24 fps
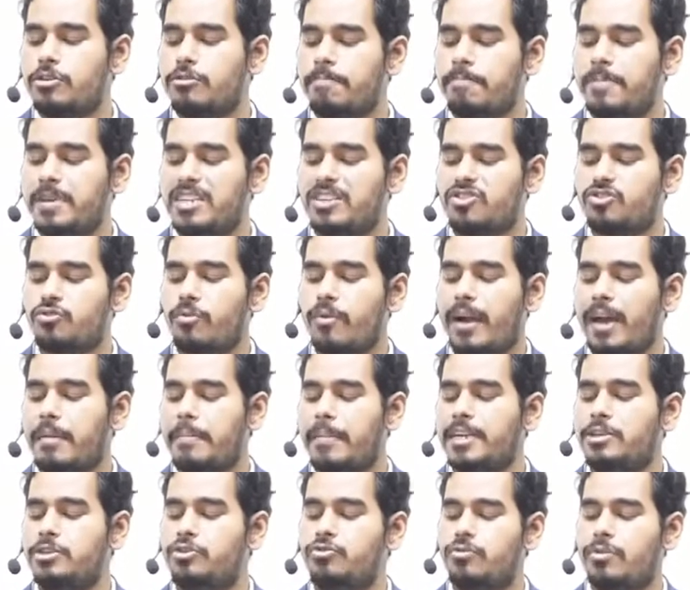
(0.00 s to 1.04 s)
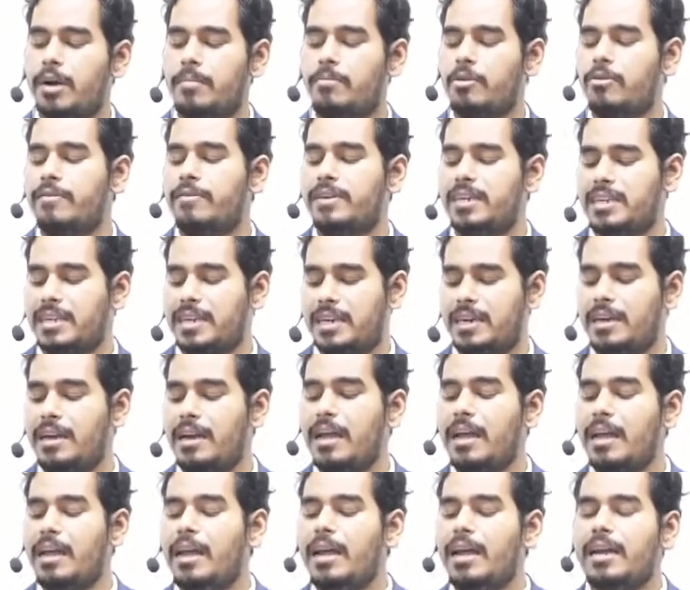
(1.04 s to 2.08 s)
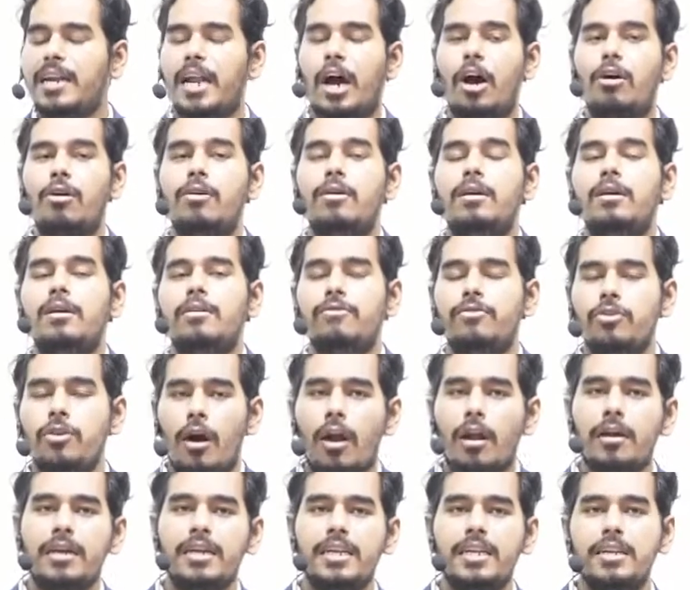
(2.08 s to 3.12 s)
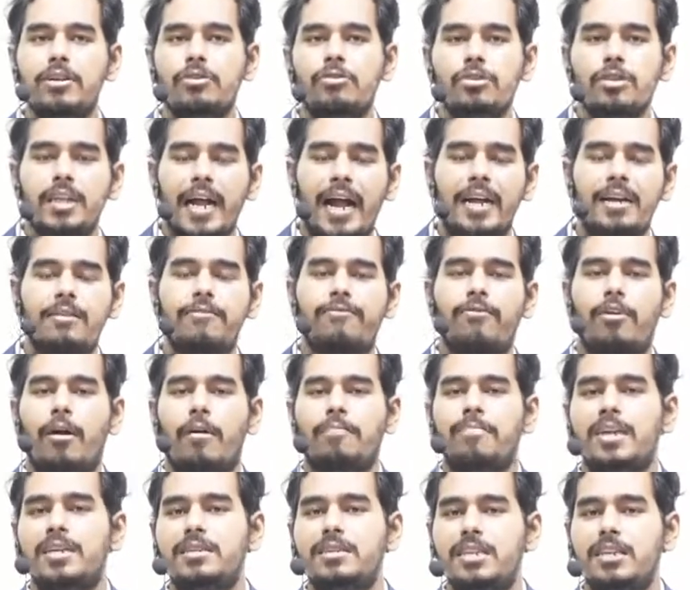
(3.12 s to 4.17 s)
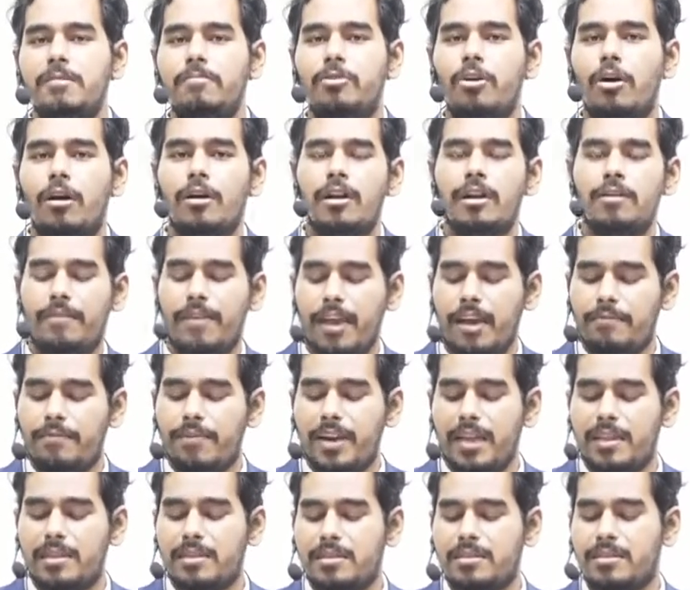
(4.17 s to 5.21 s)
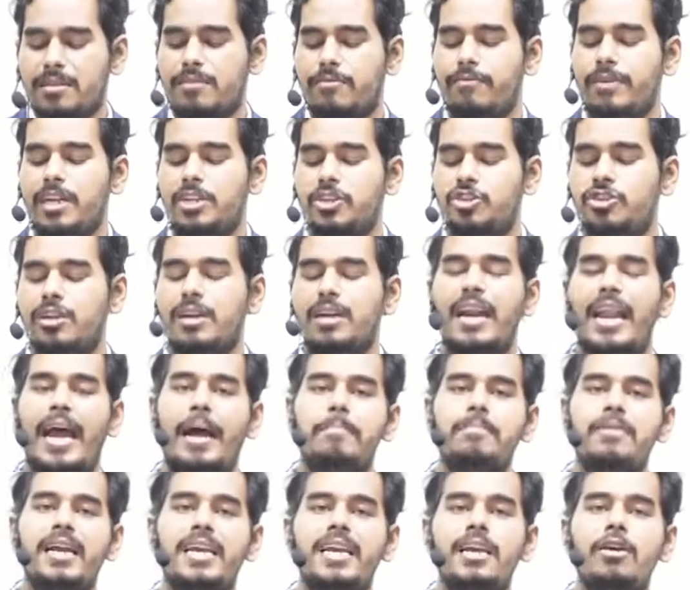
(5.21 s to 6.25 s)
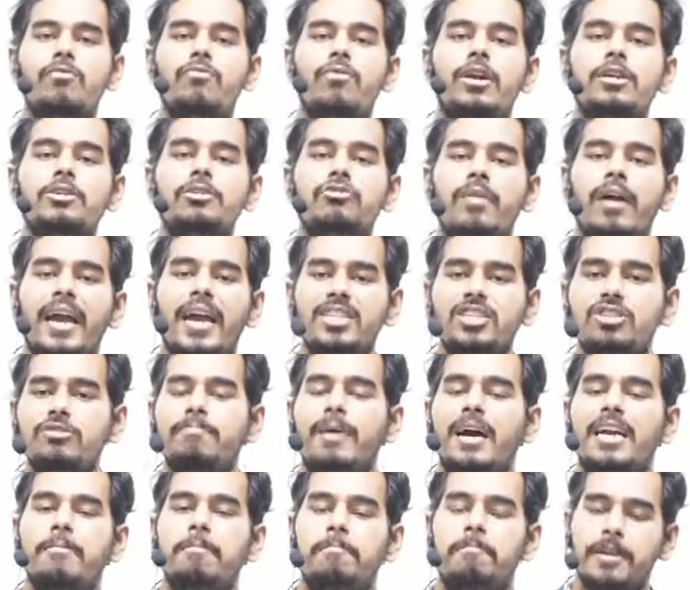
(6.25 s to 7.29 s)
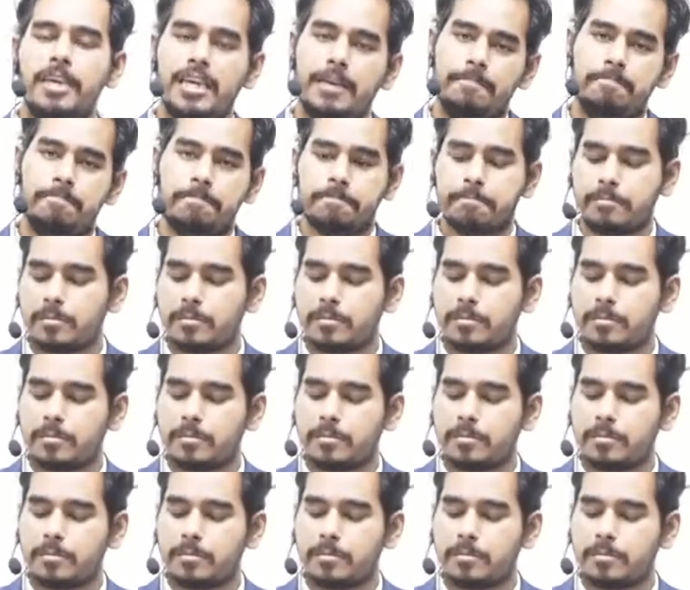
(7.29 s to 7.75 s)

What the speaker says: P square by 2m over here. Now we already know that from the de Broglie wavelengths equation, lambda equal to H by P.